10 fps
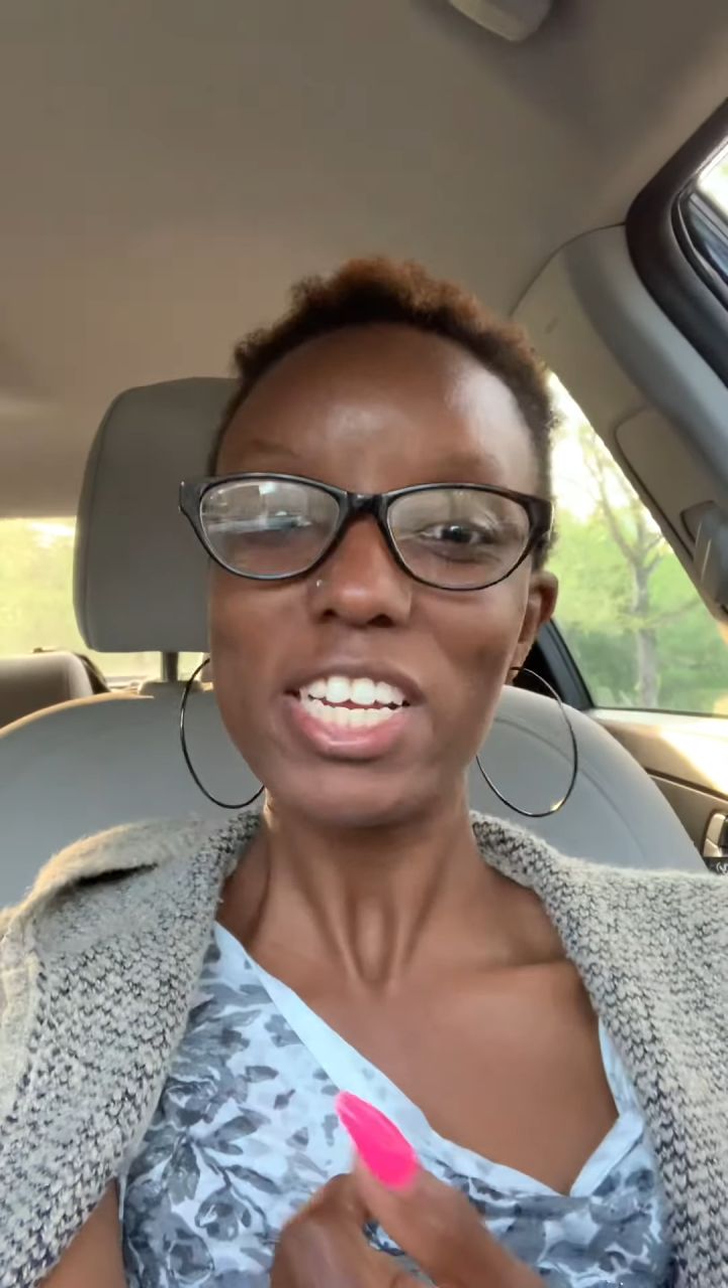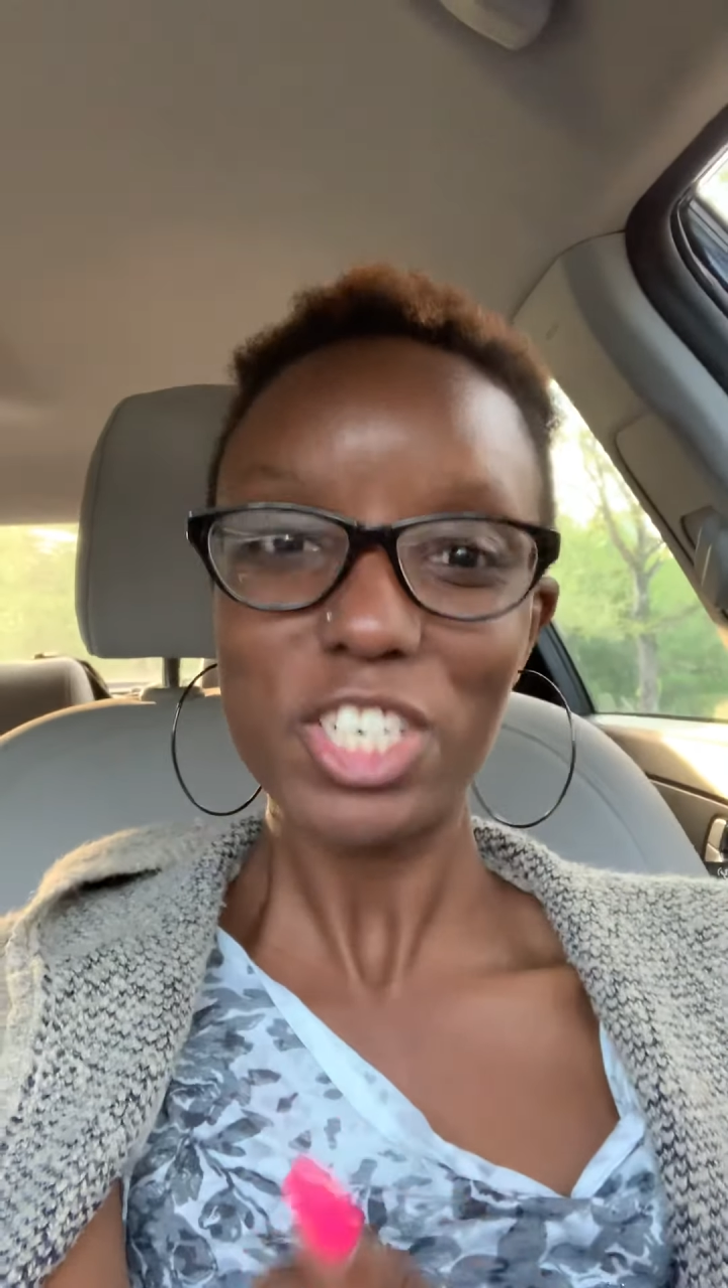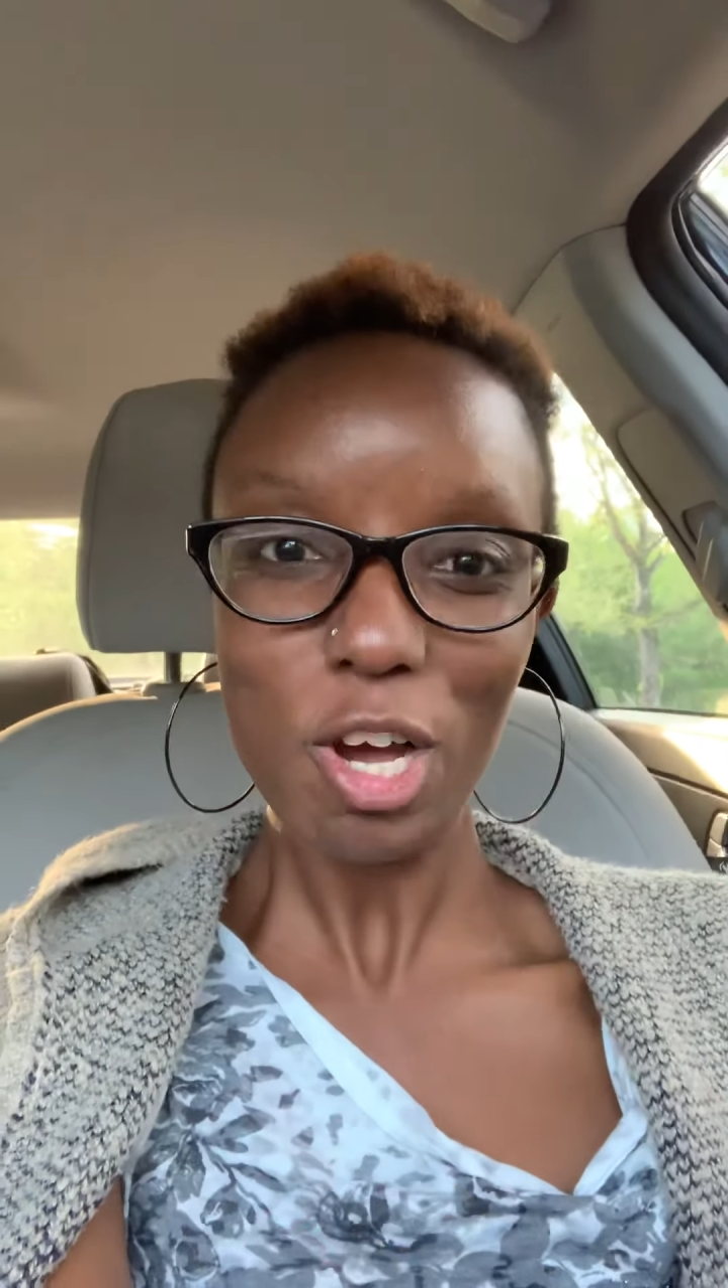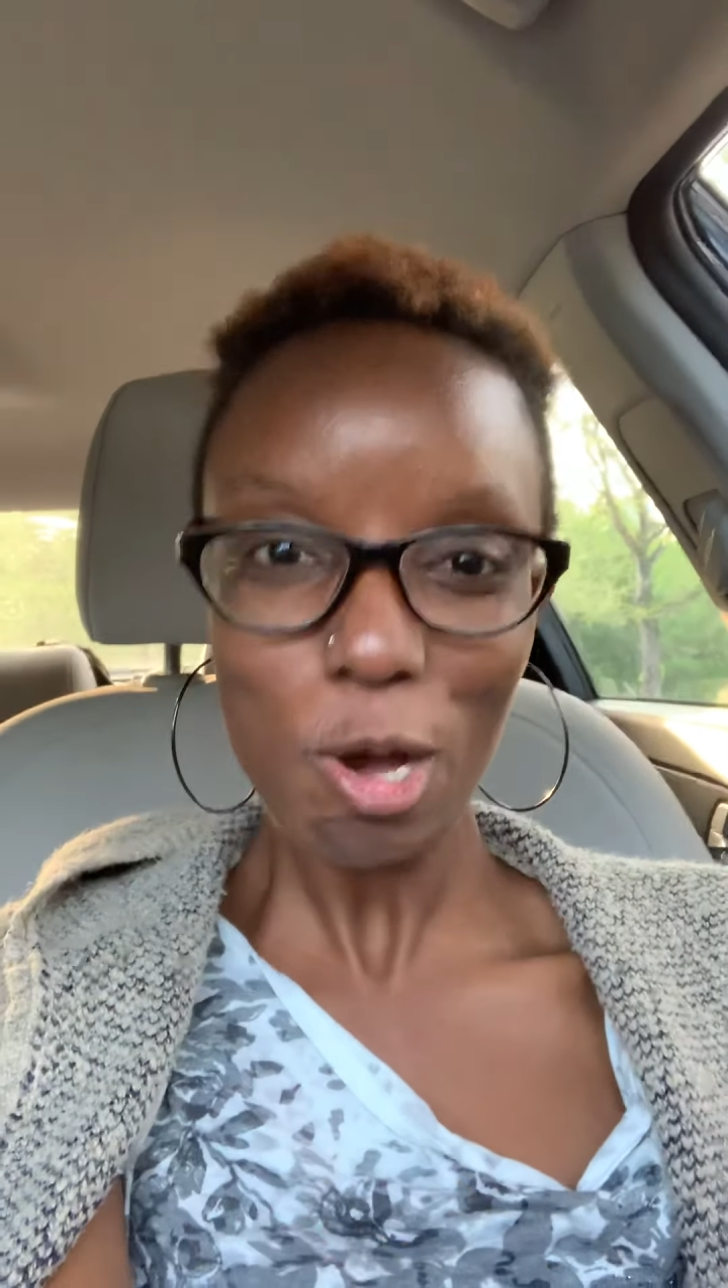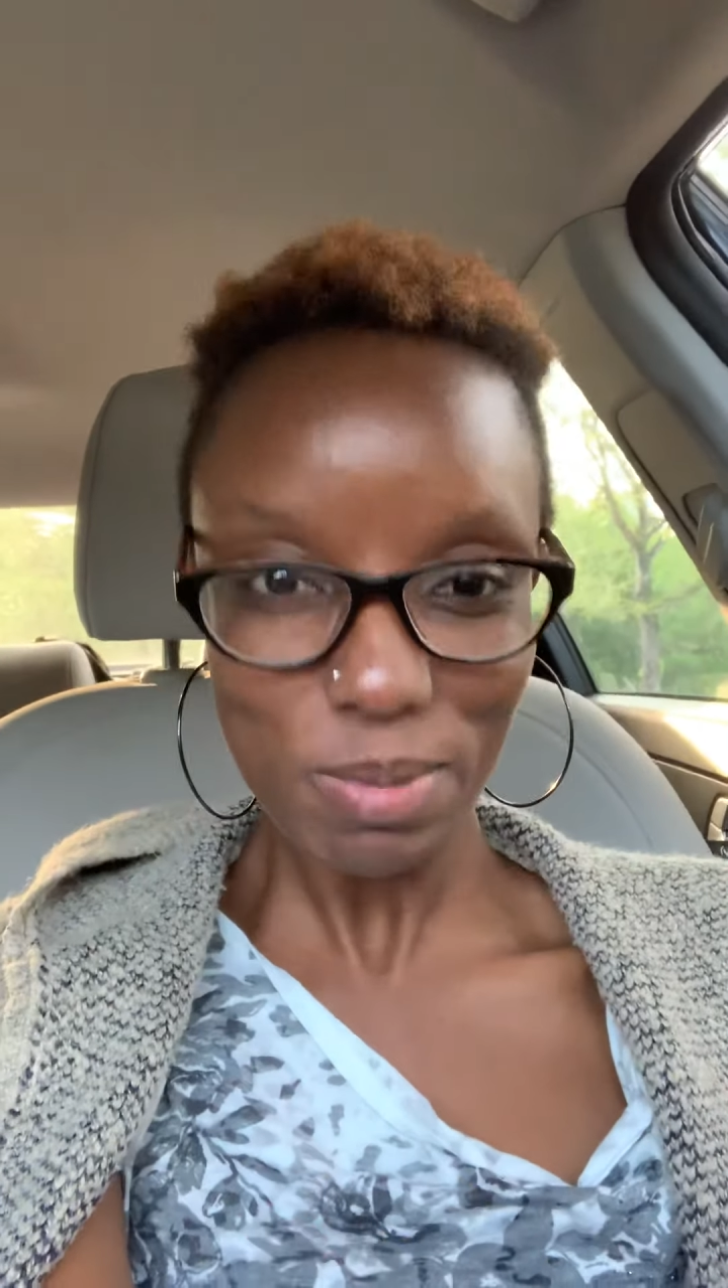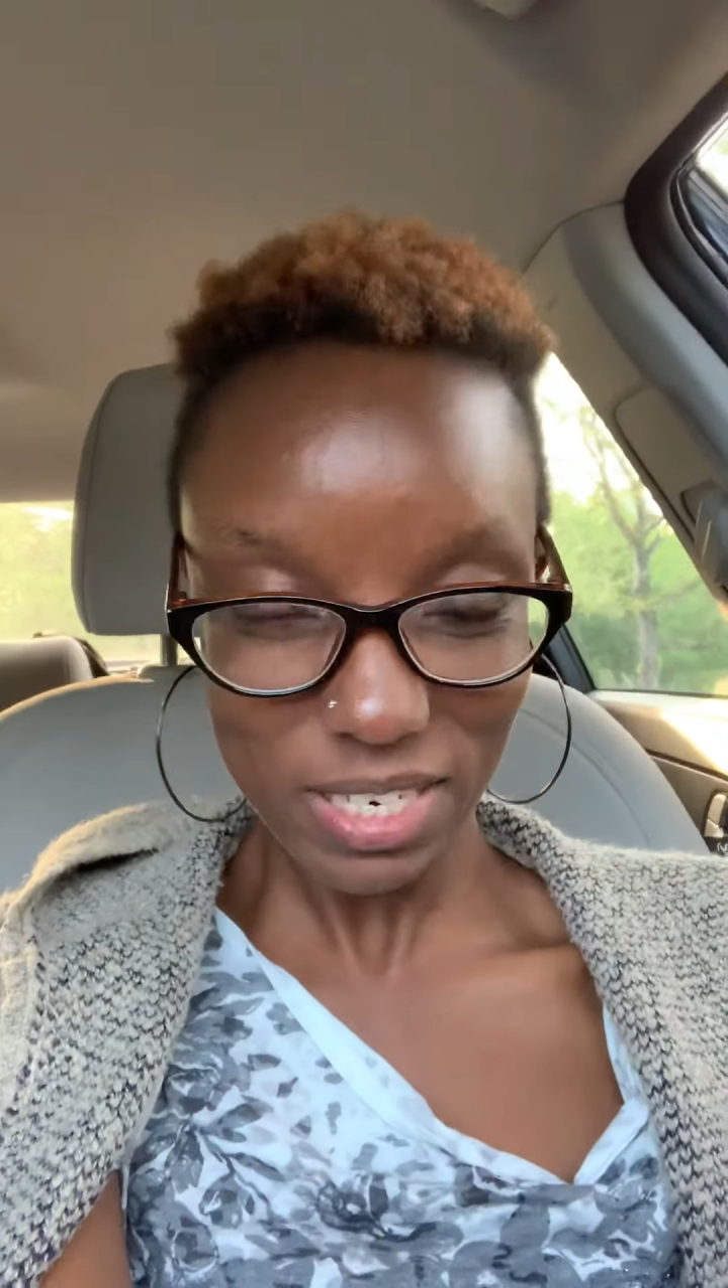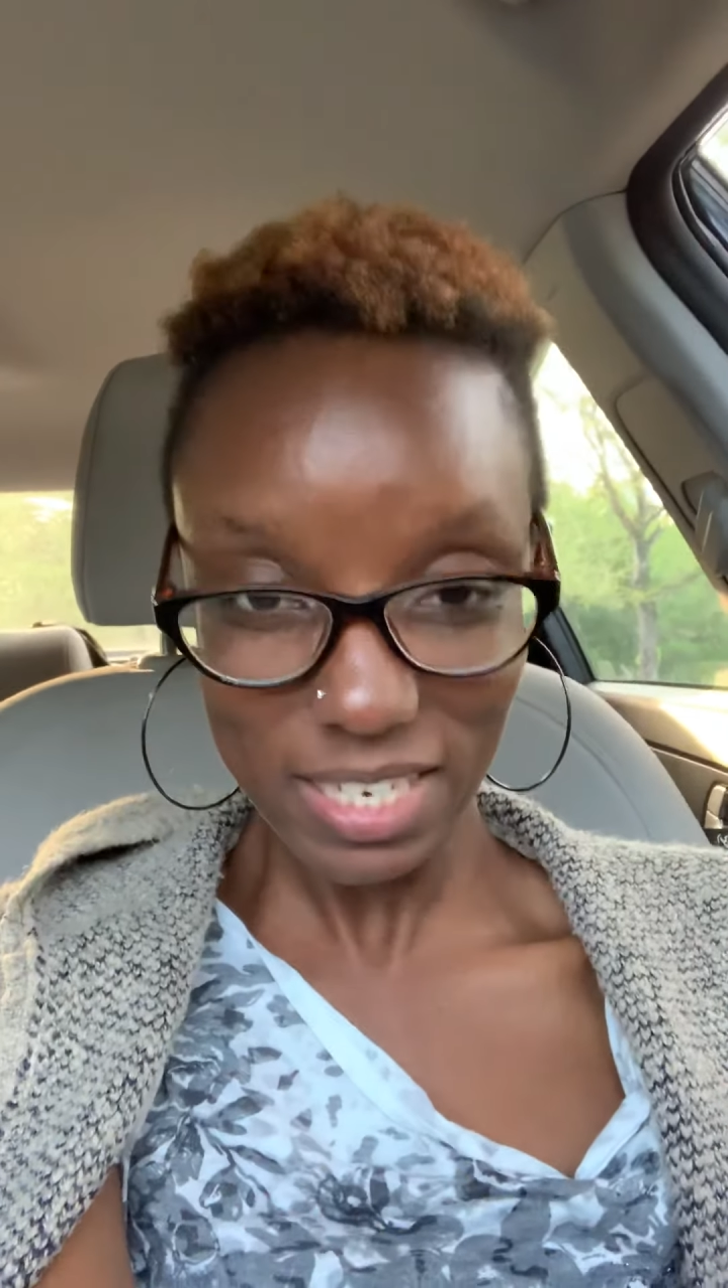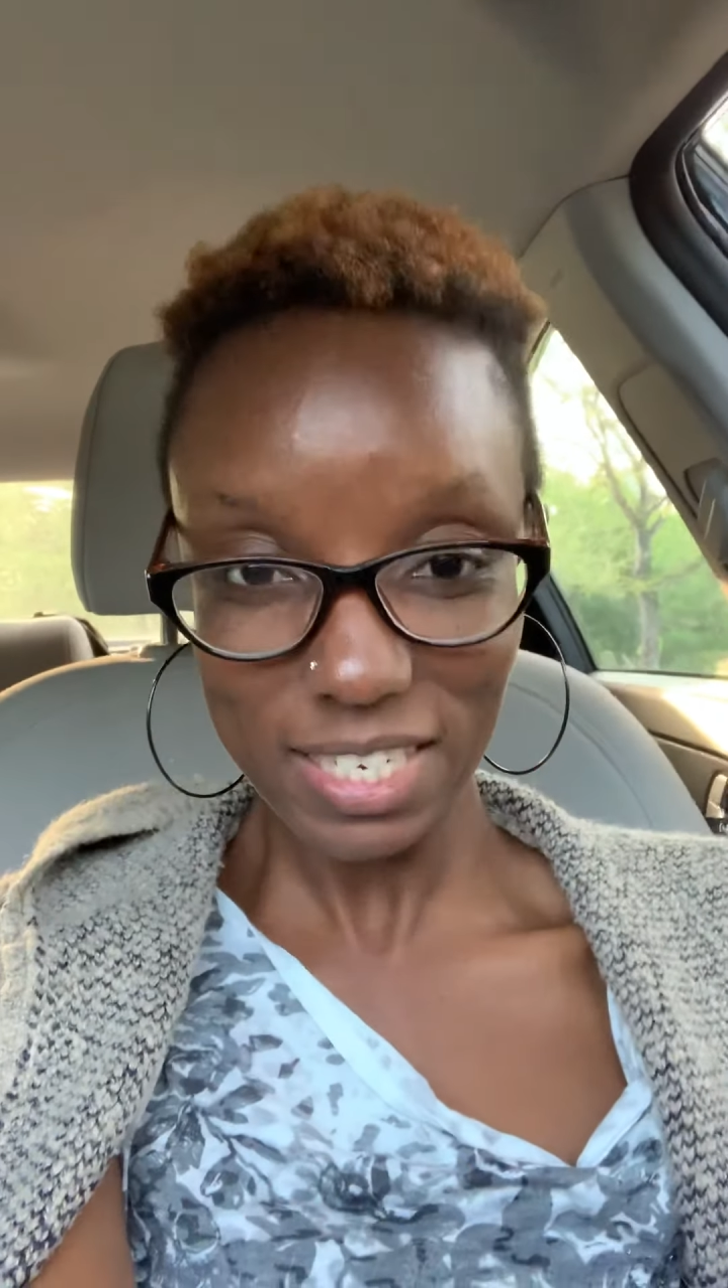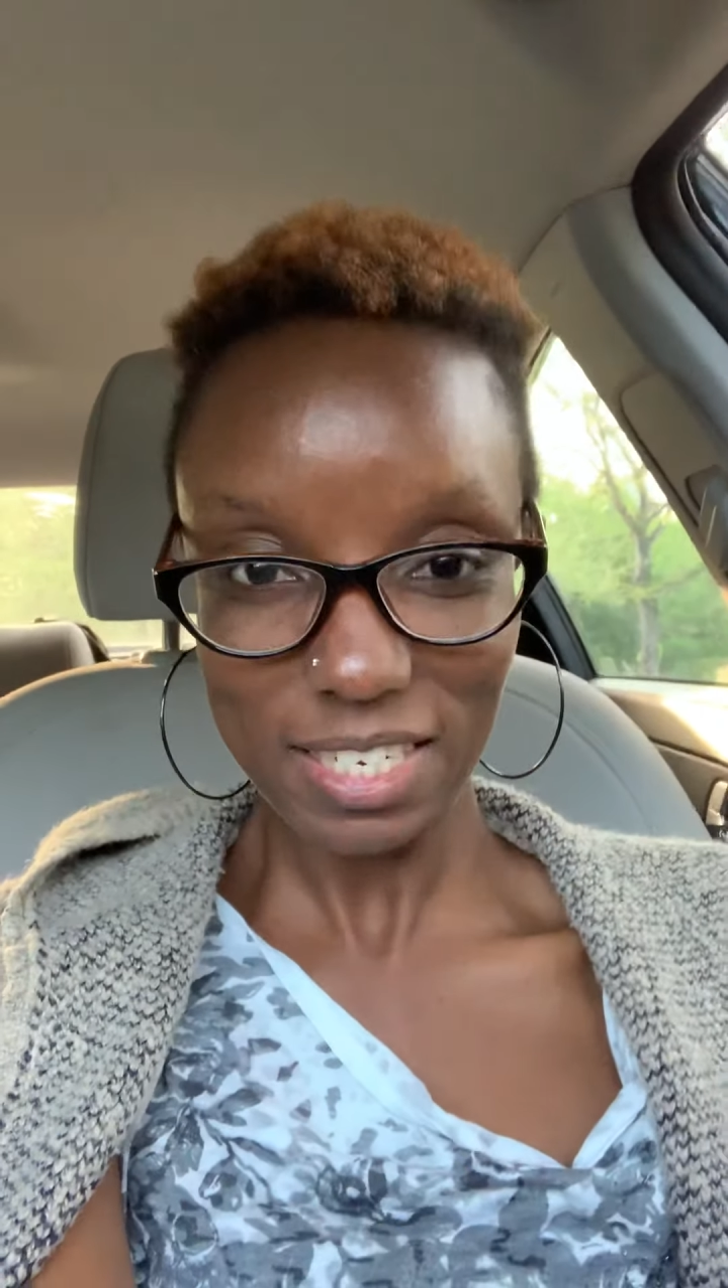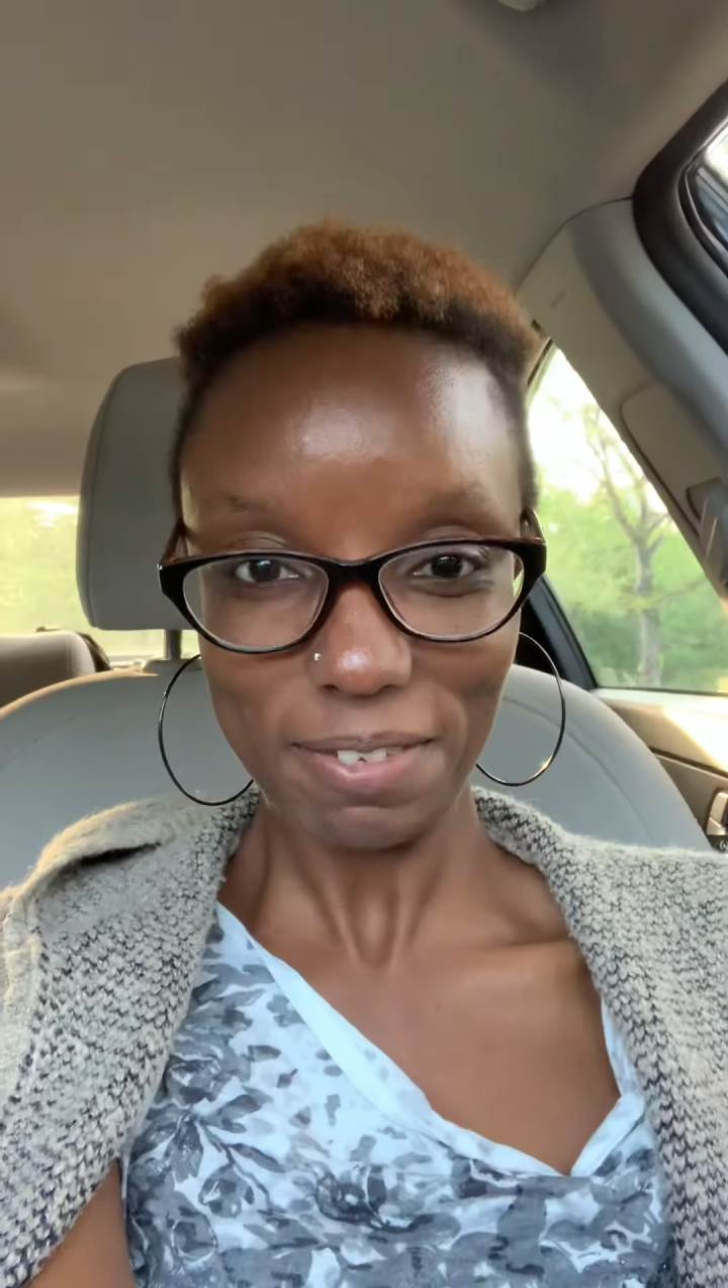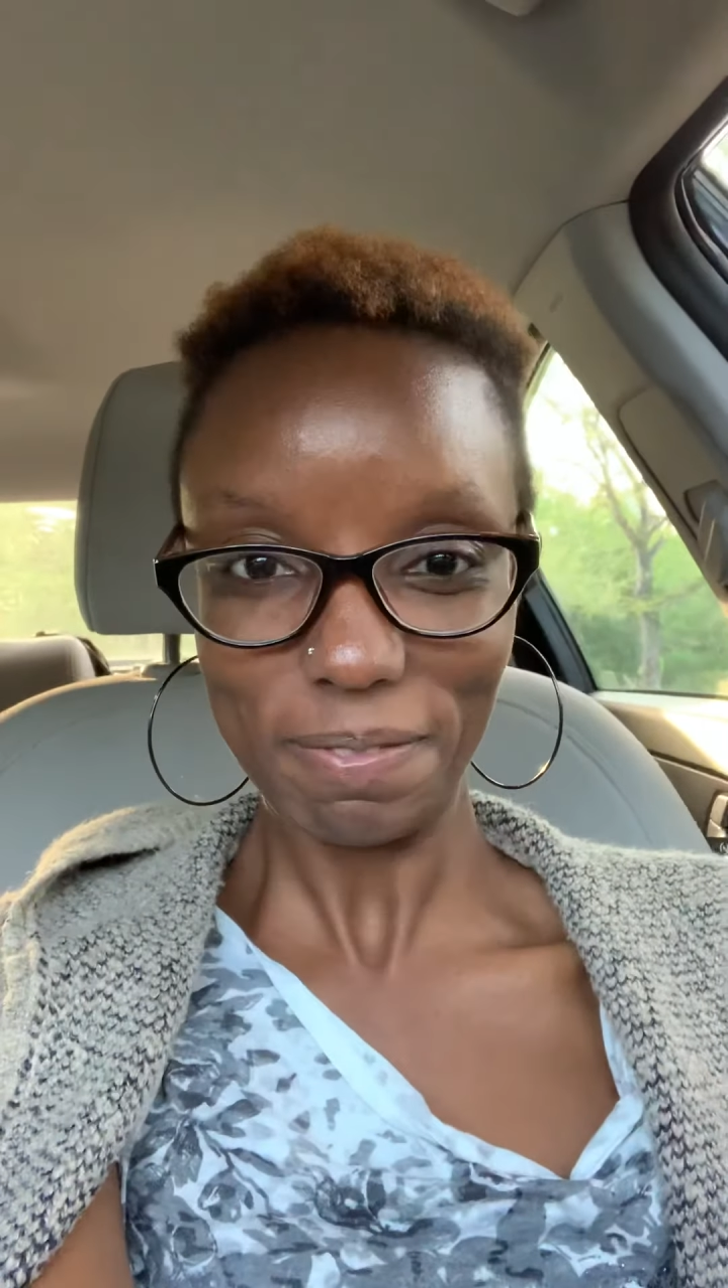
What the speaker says: Job season.